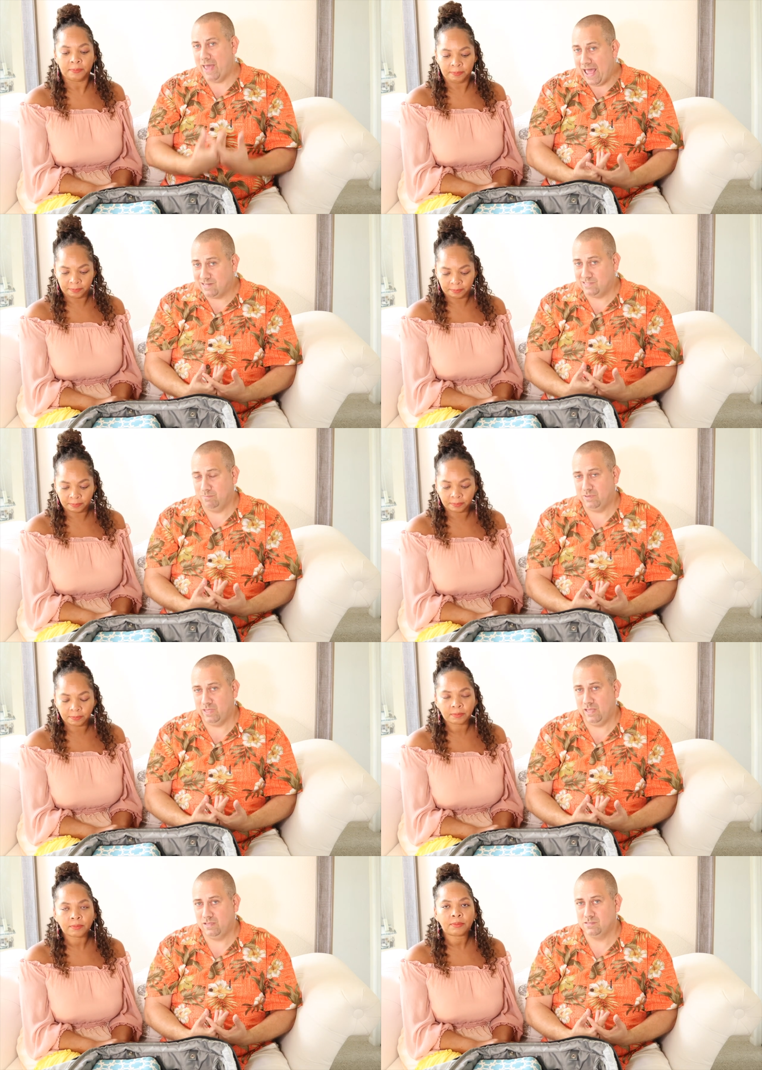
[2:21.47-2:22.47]
Speaker 1: pack some
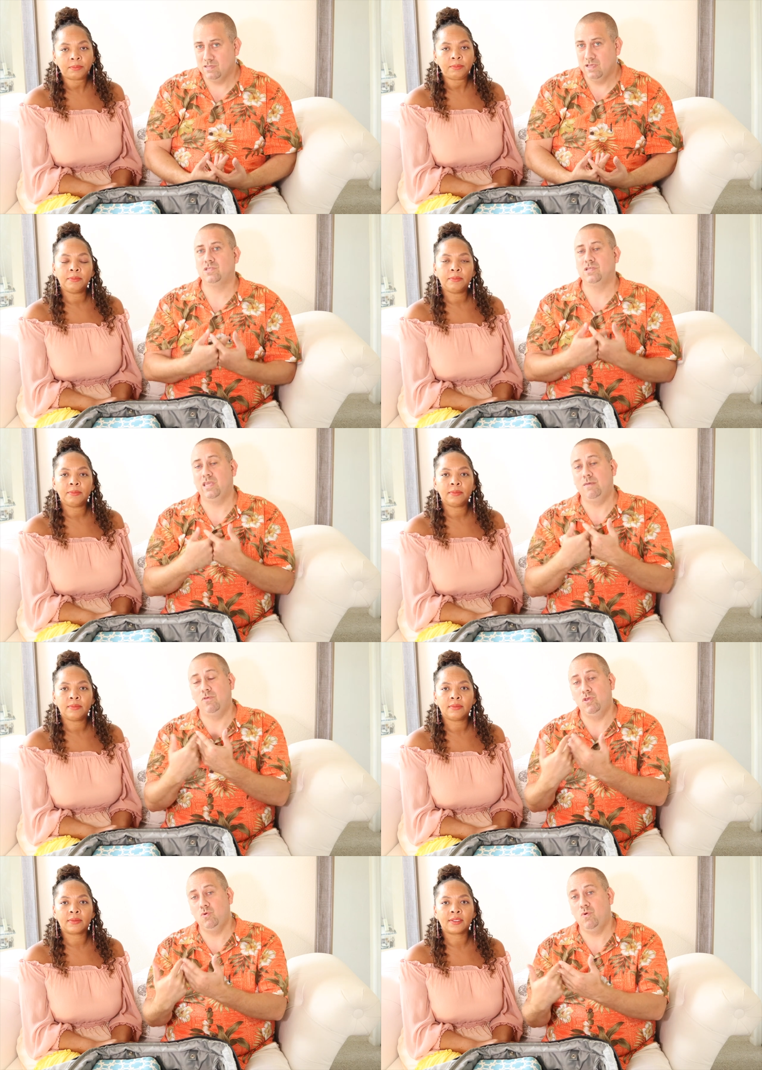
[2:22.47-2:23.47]
things to keep
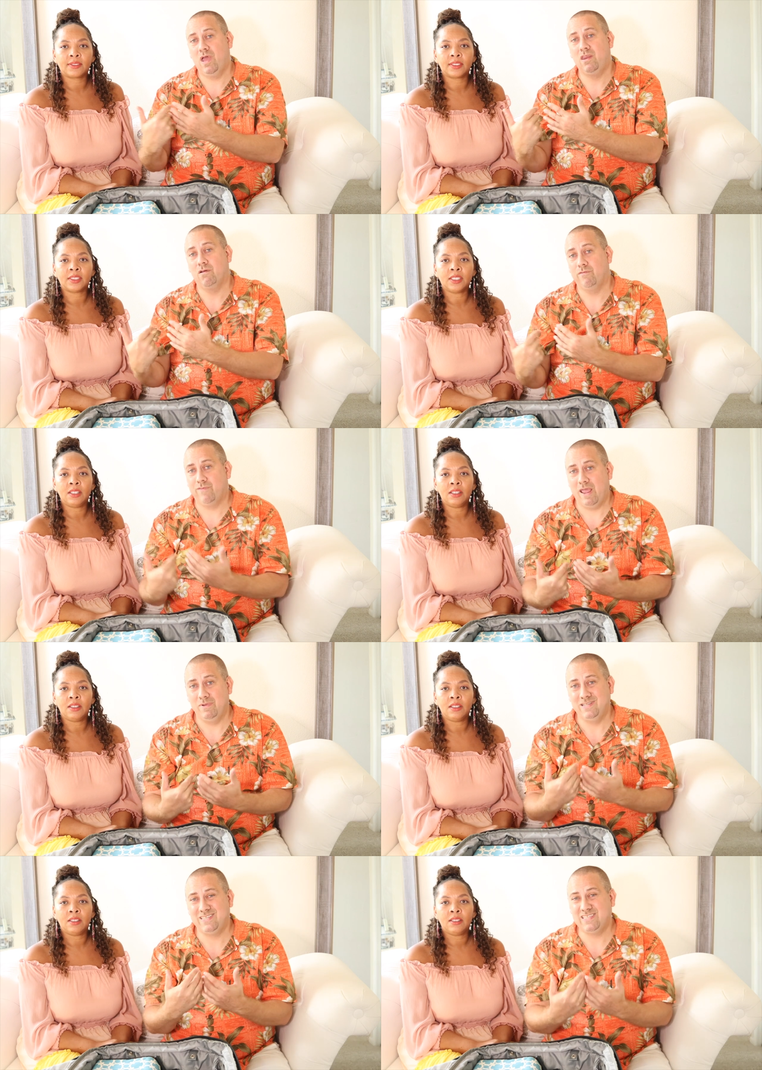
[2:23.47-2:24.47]
you and your
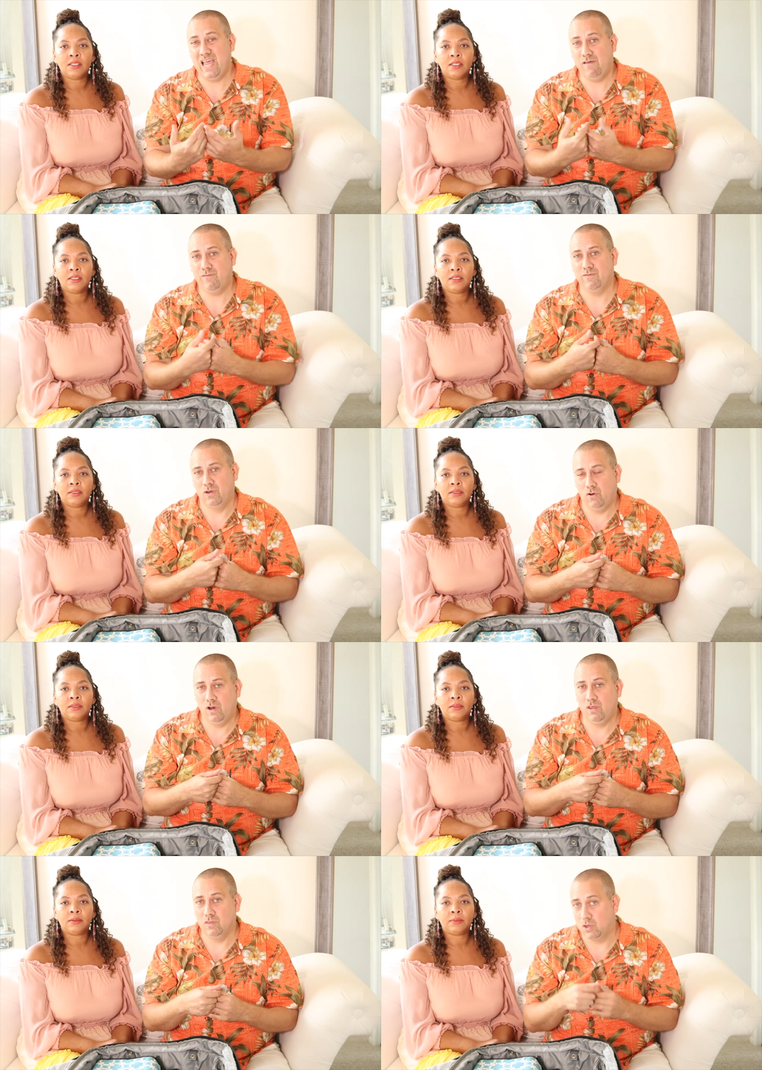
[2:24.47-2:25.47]
family safe
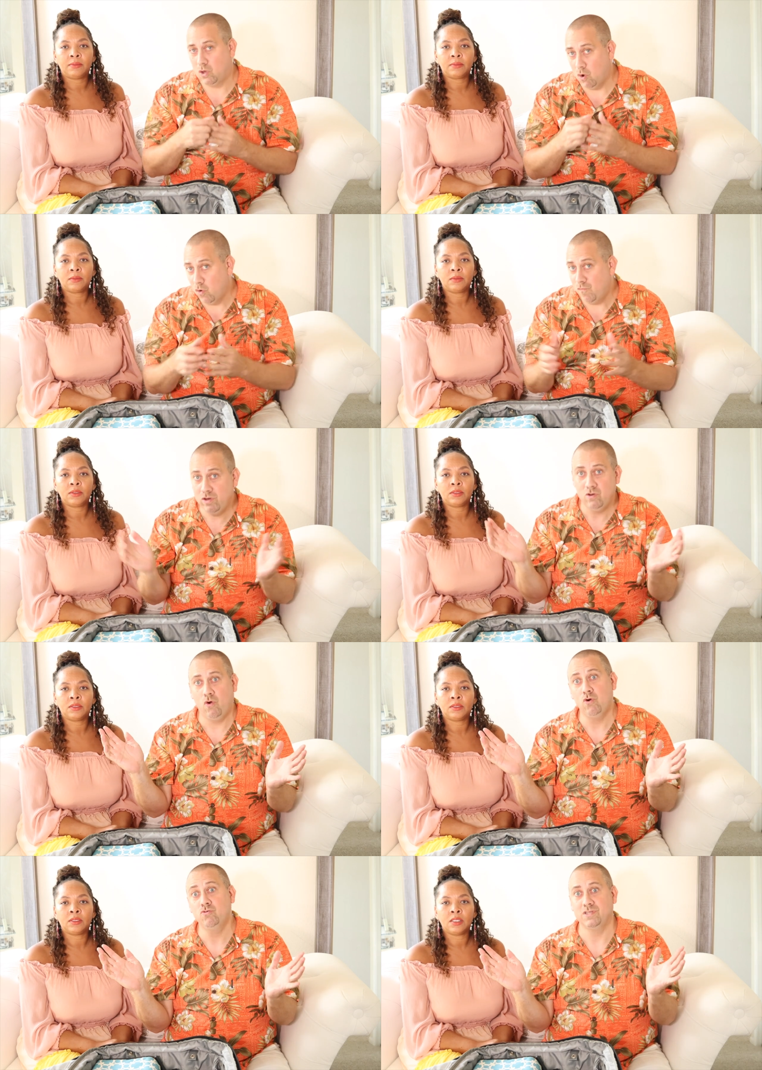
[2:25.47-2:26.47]
during the COVID
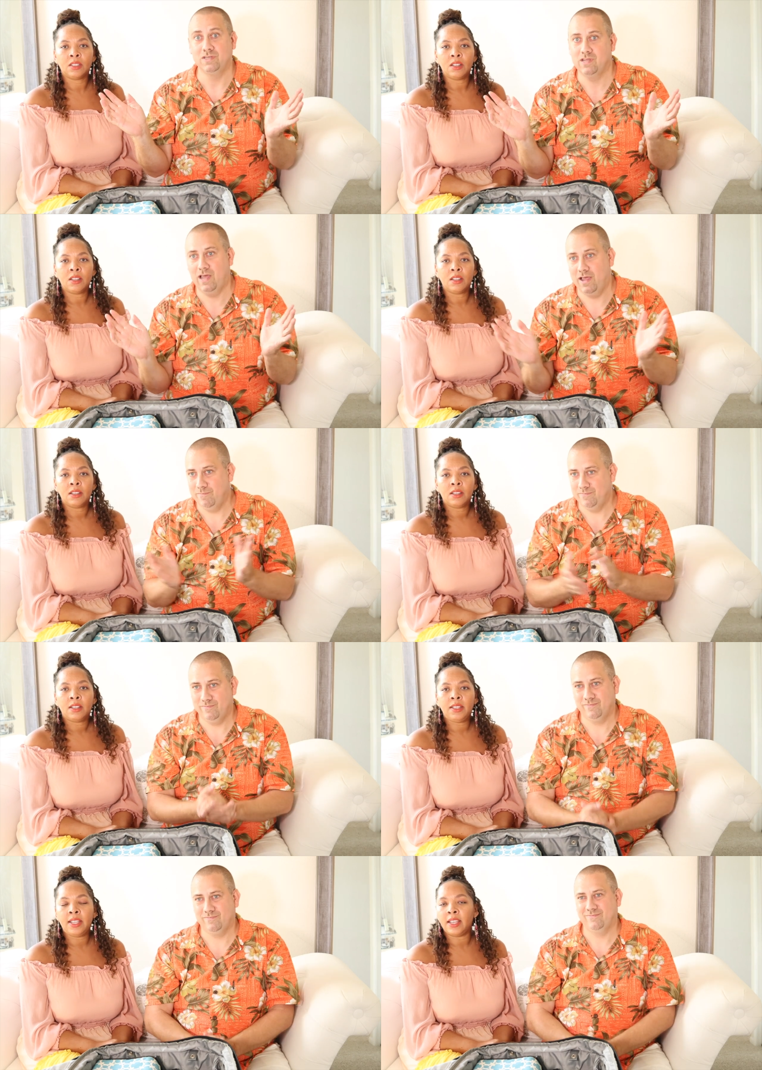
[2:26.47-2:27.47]
cruising time.
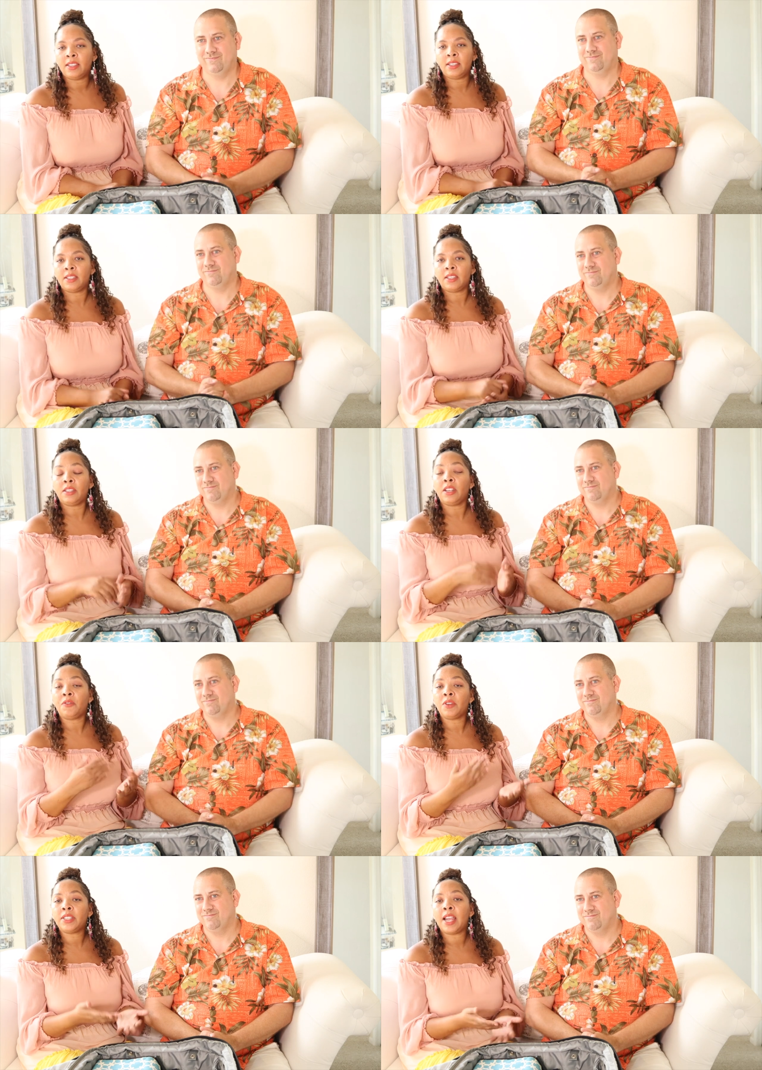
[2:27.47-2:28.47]
Speaker 2: Yes, it's a
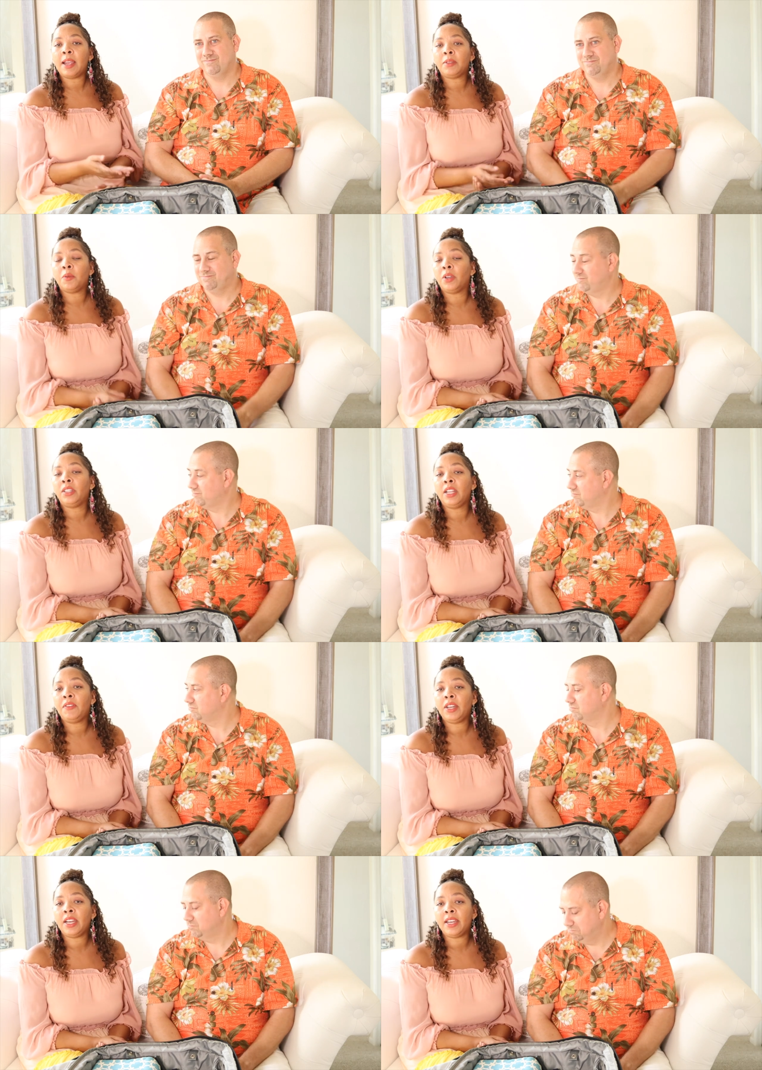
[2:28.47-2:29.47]
different time that we're
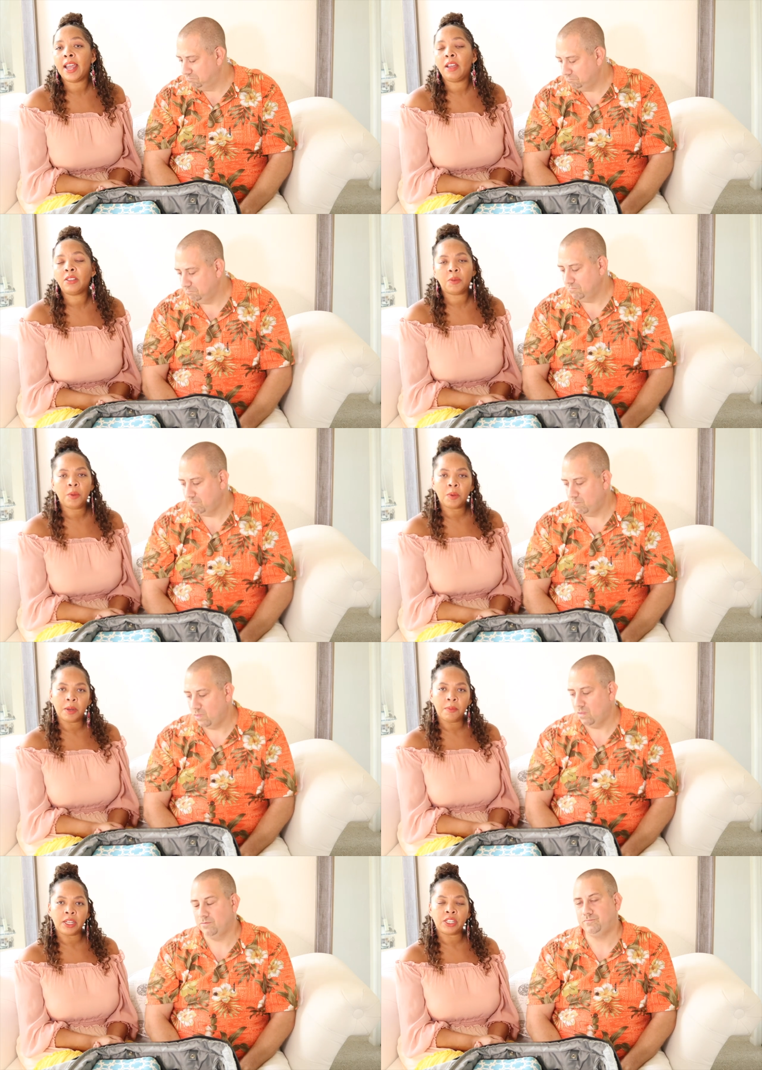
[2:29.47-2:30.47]
living in now, so we want
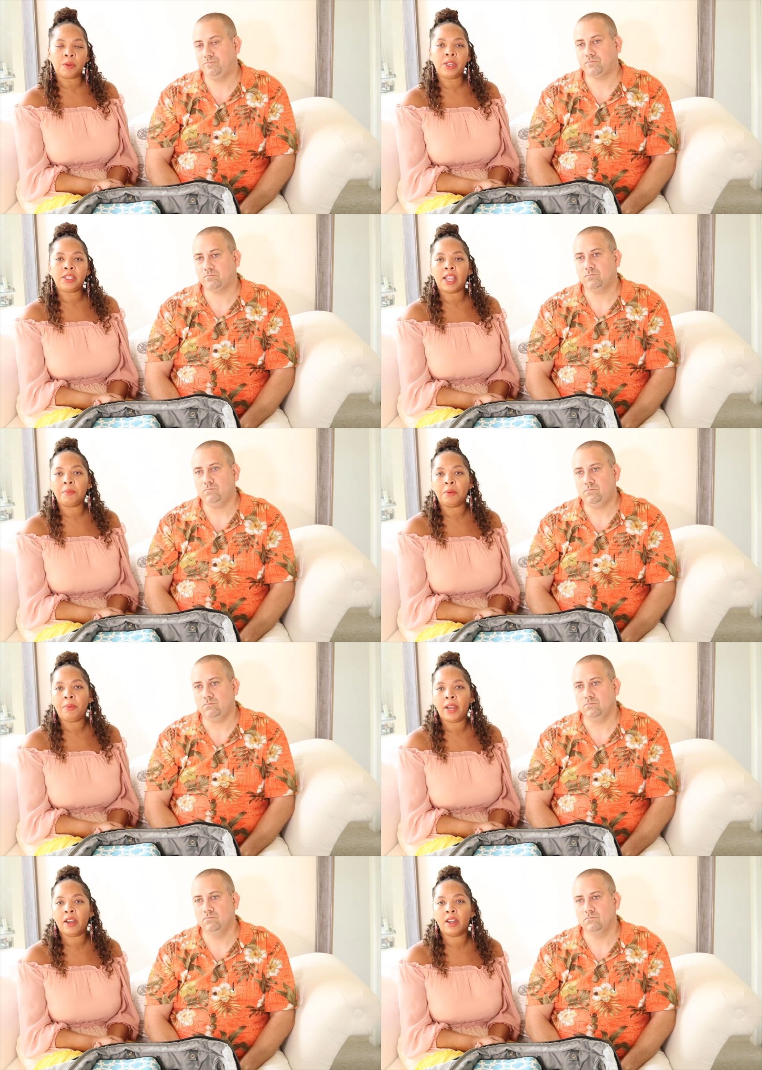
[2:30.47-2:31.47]
to make sure we stay
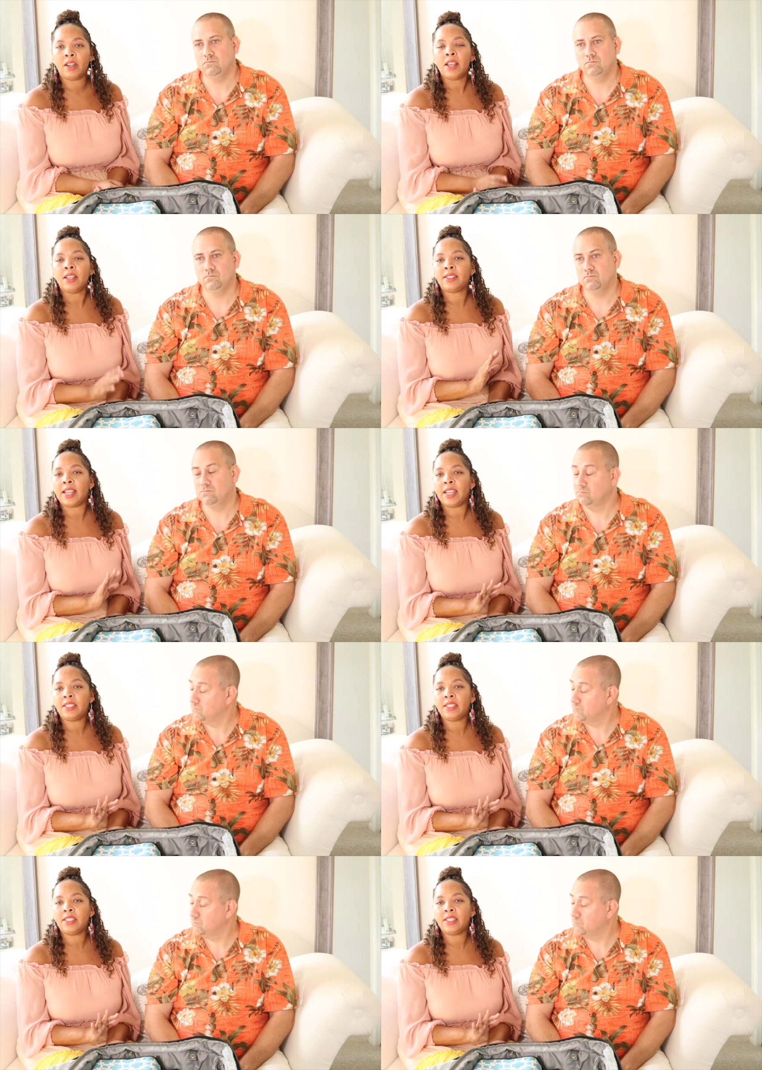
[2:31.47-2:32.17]
prepared, stay